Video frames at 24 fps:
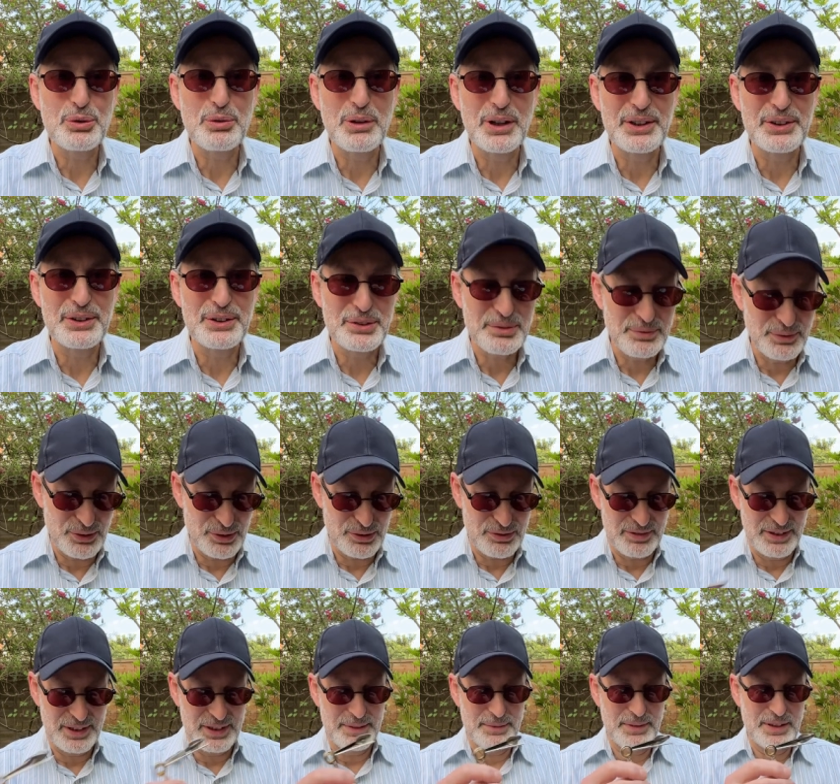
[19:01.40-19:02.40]
while you smoke,
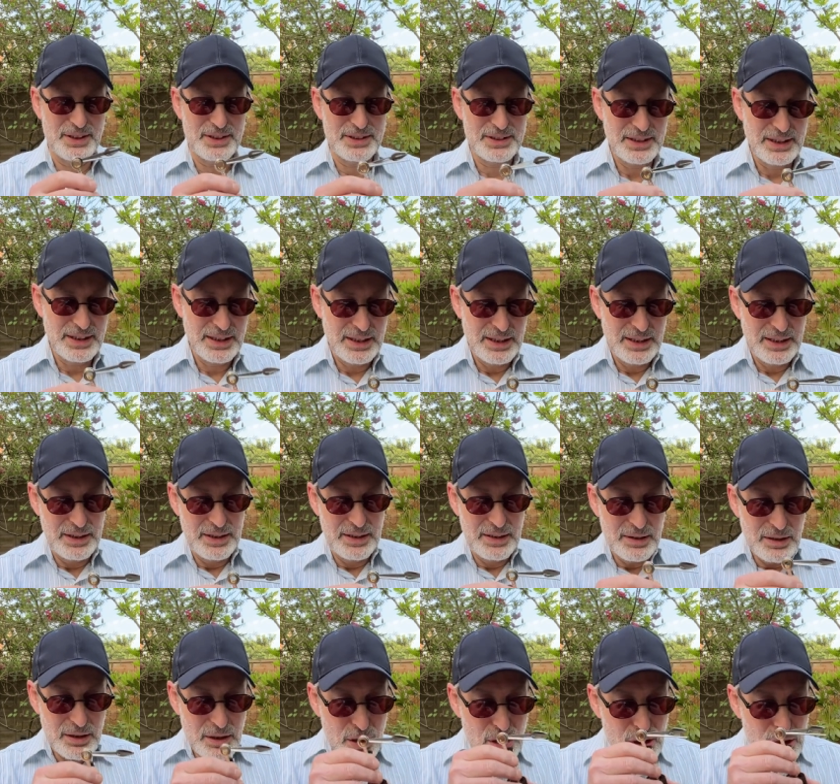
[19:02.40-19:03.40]
really, because.
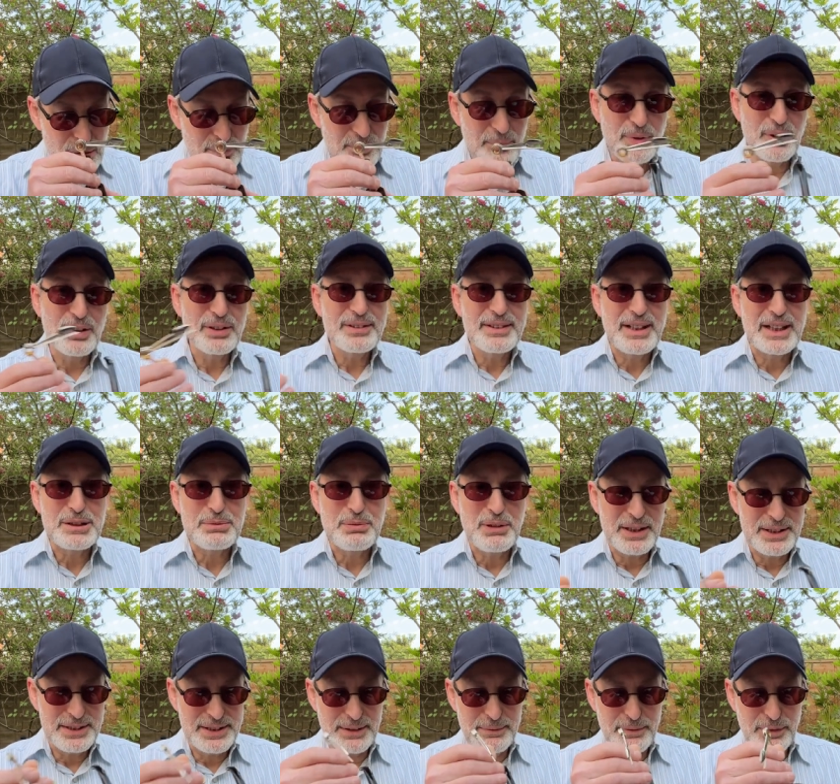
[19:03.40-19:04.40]
But that's what I
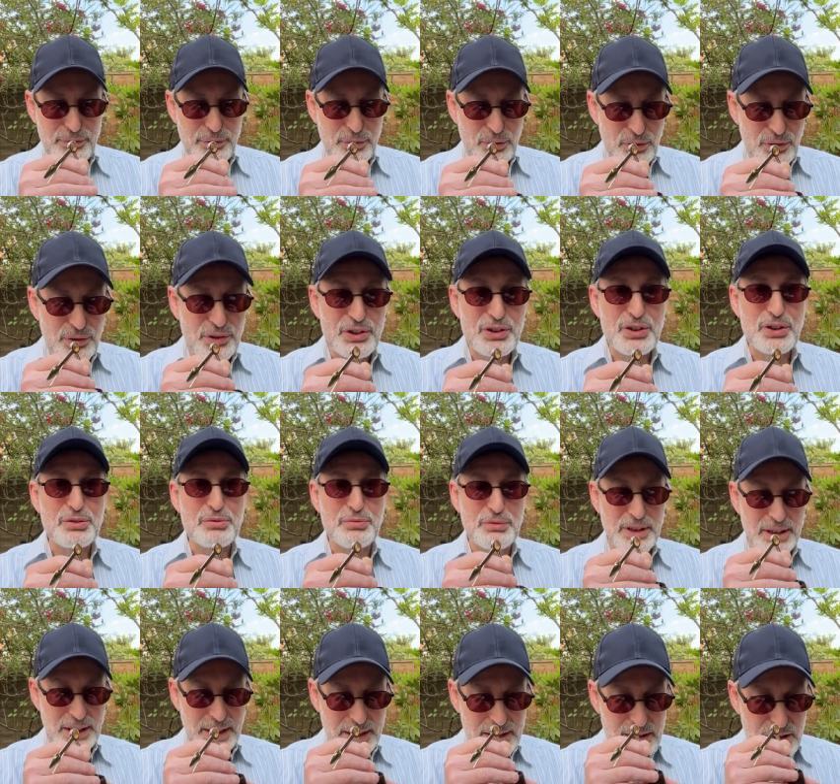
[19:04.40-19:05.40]
said before. You just
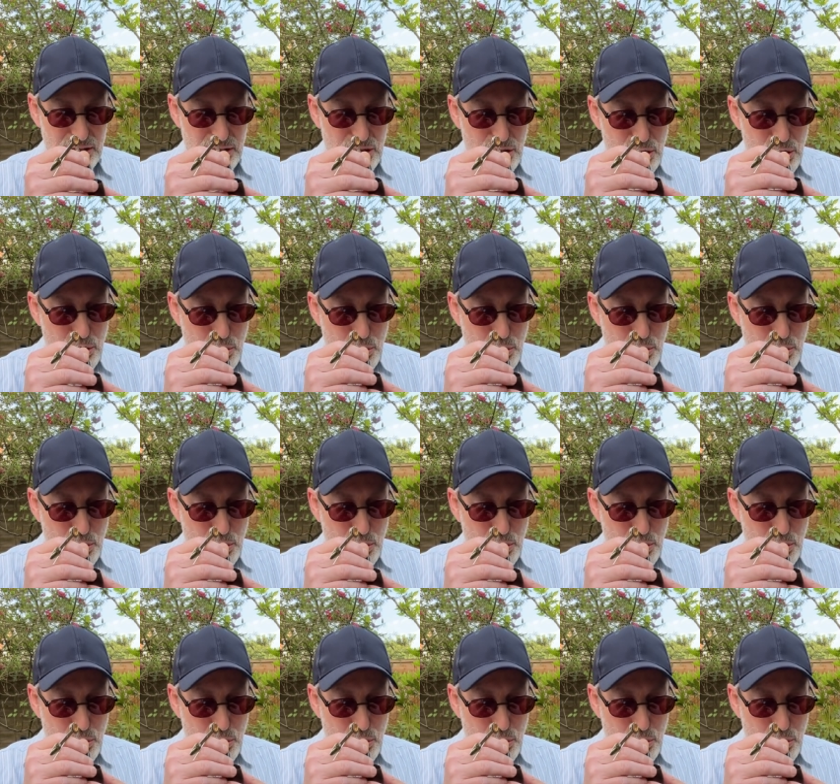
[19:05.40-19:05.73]
relight it.